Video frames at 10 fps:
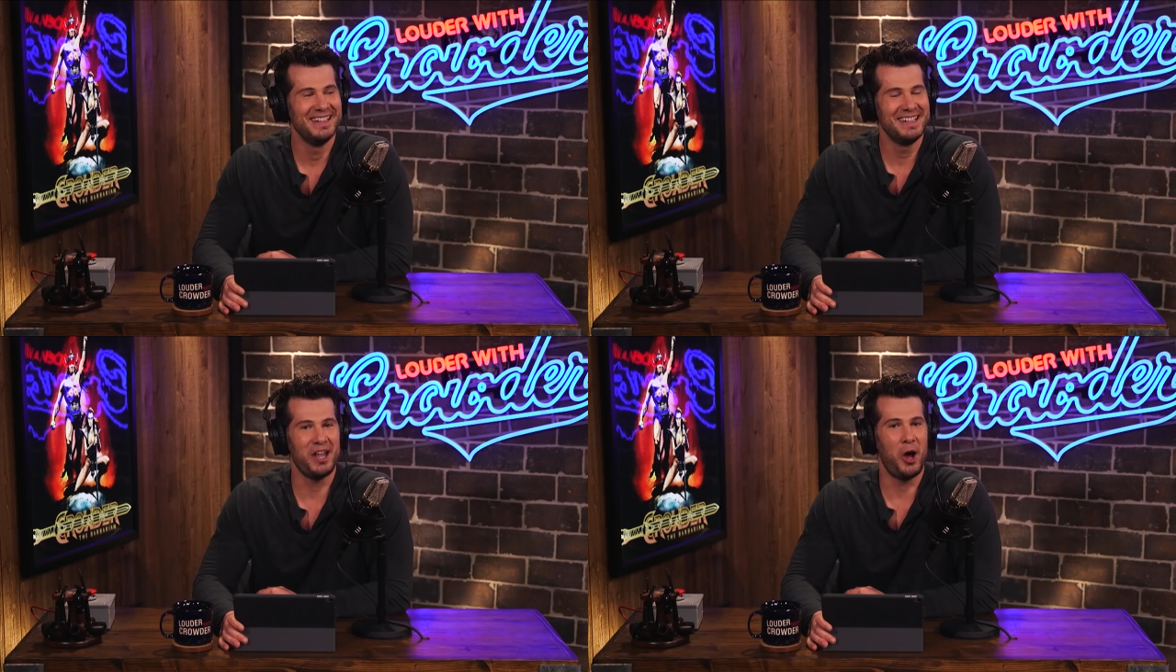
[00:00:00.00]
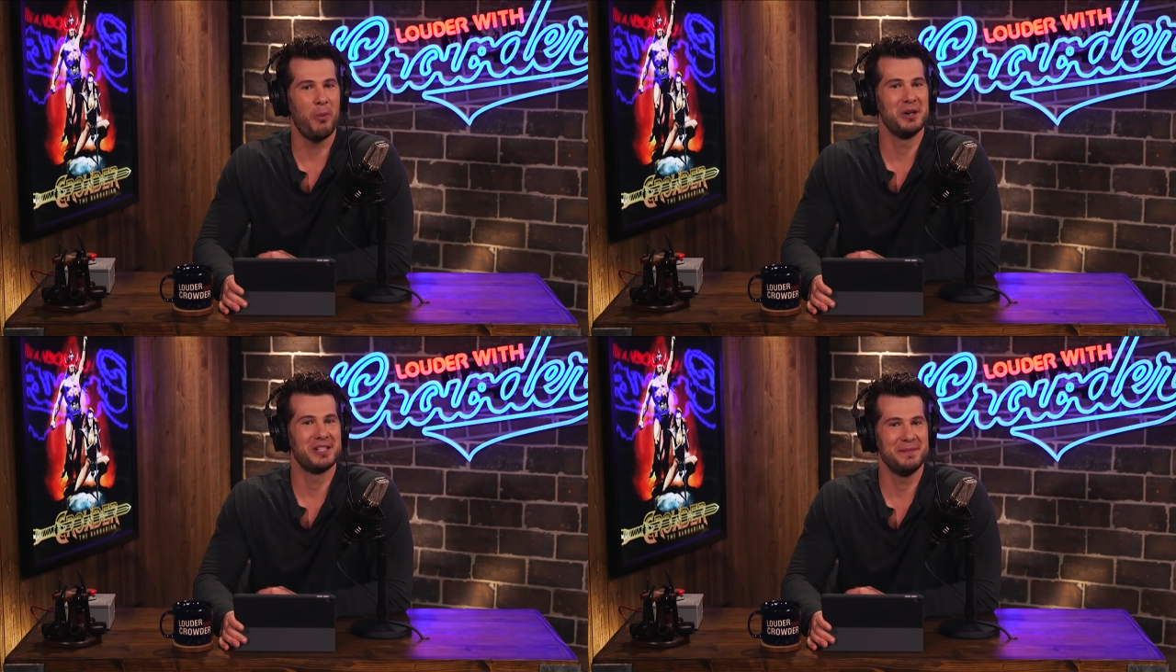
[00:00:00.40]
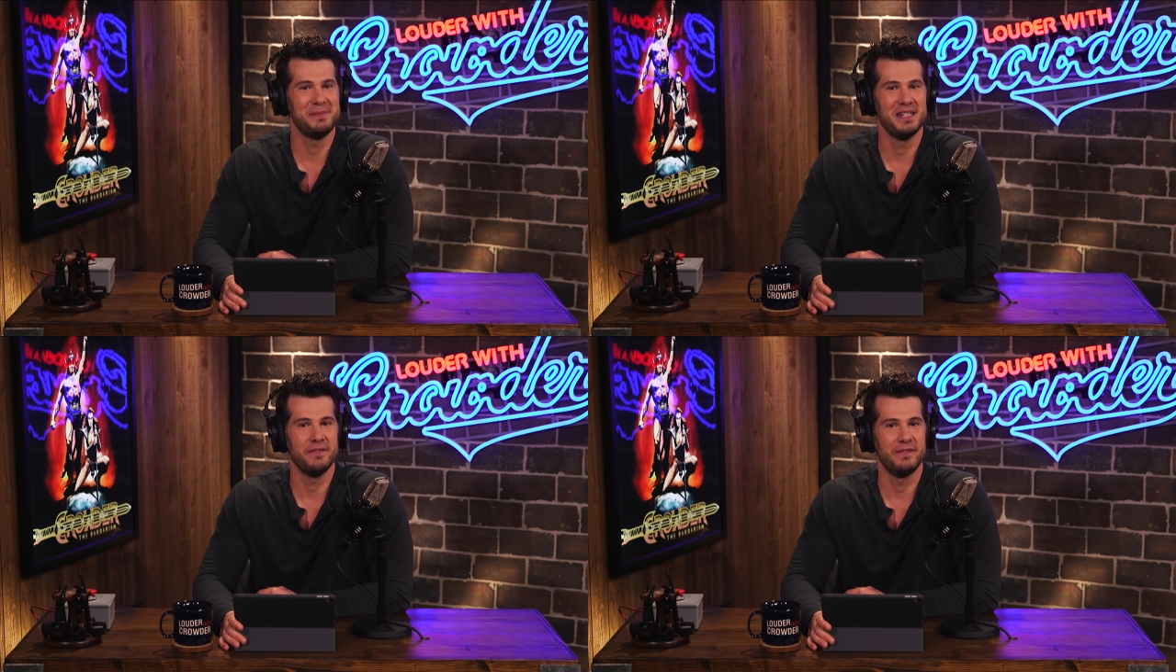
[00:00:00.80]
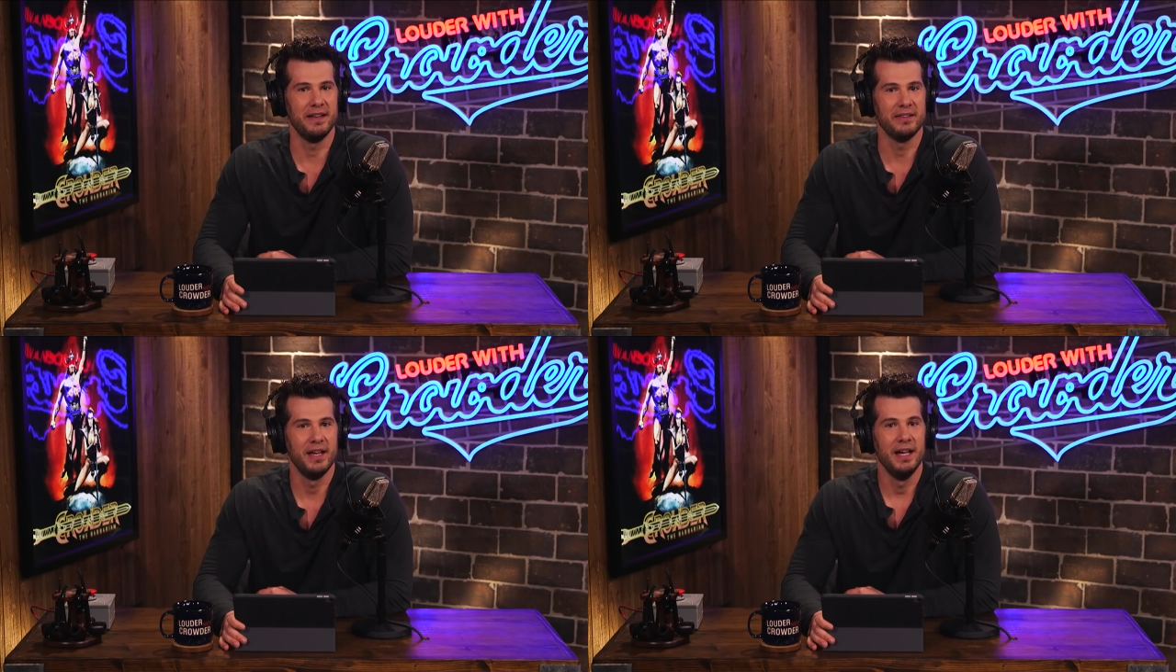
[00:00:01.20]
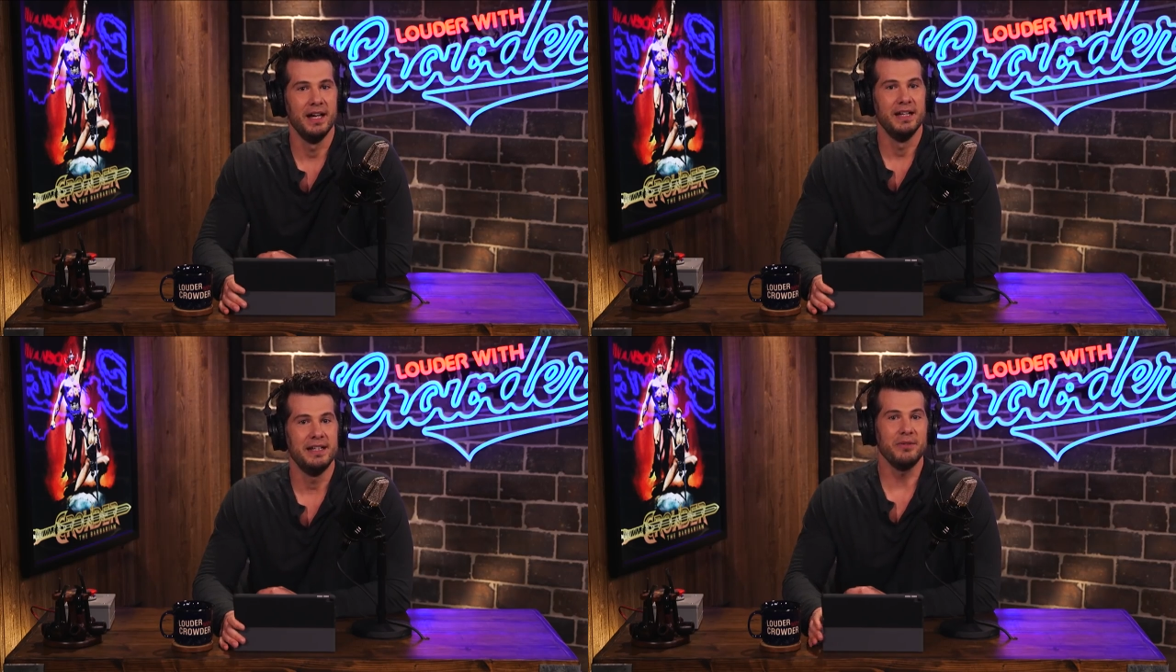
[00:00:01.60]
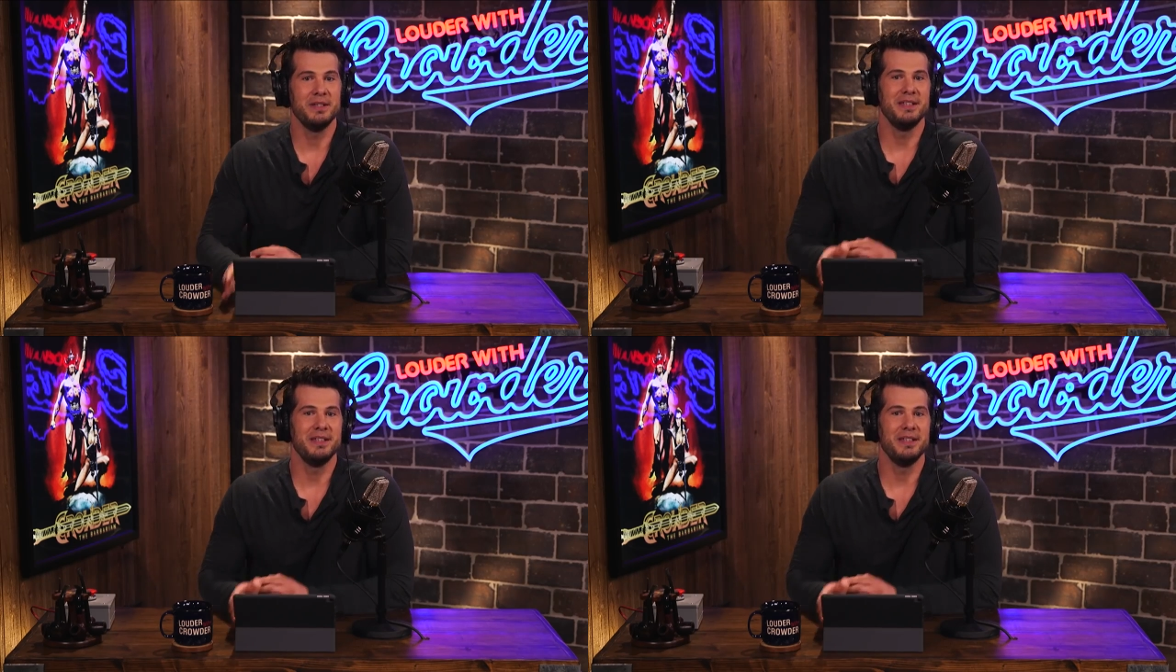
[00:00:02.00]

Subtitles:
They did the Homer Simpson defense. Now,